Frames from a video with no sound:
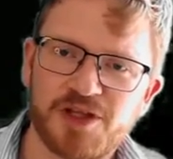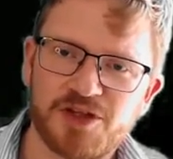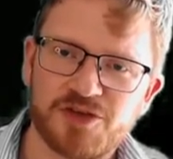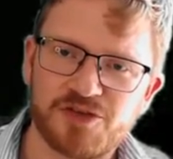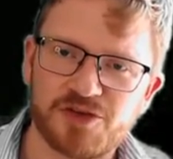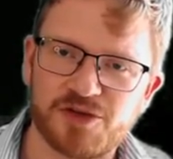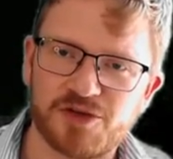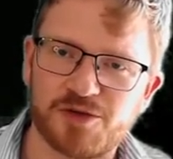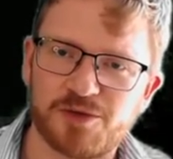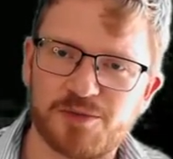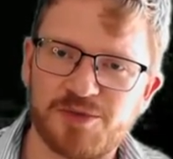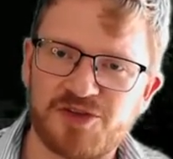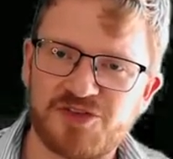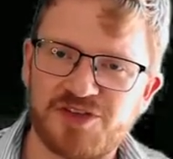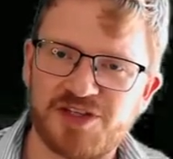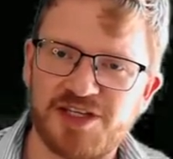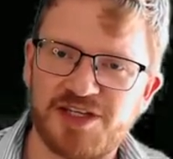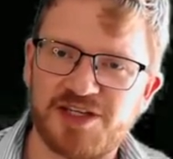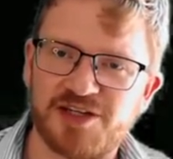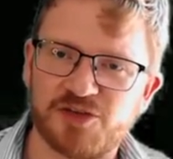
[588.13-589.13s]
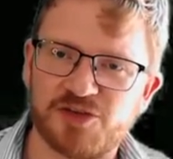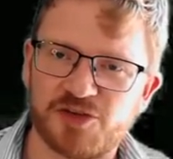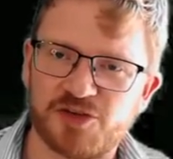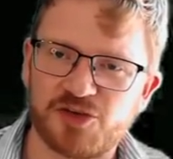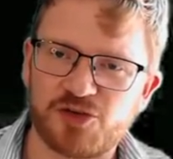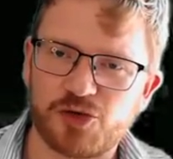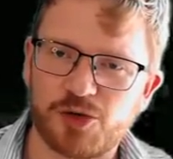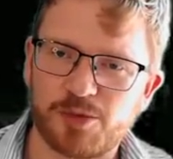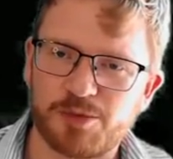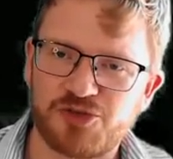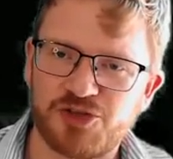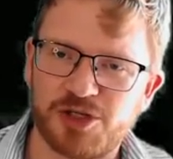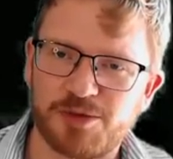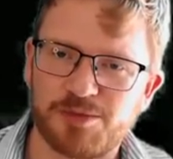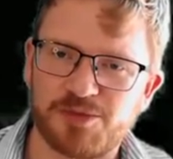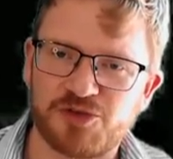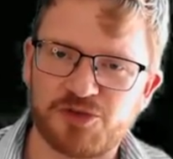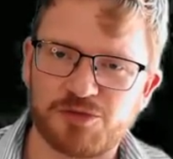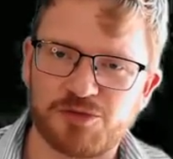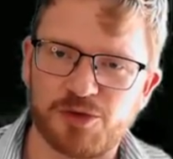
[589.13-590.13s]
So Miss Deakin is on the top ship,
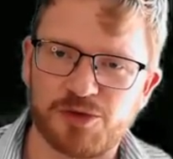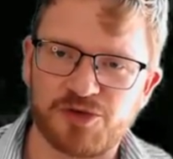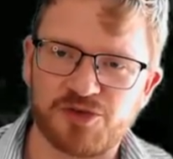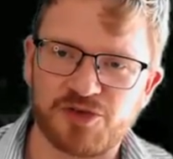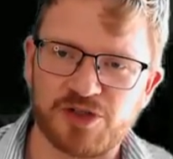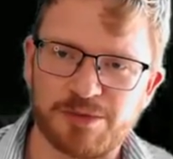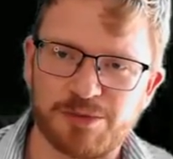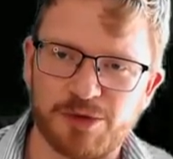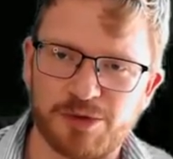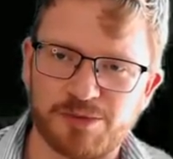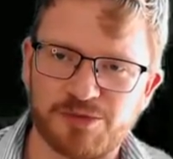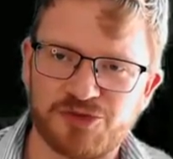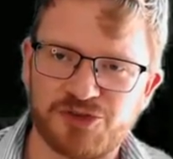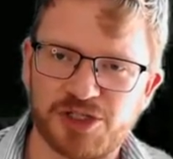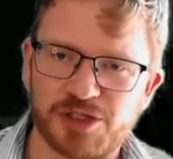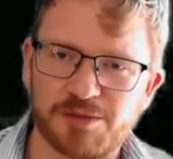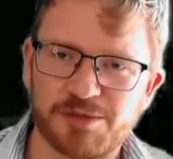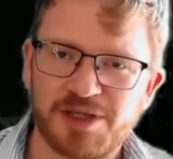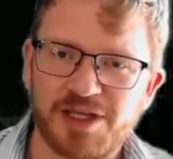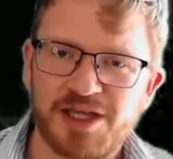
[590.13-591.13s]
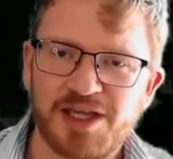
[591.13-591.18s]
Mr. Roland's on the bottom ship.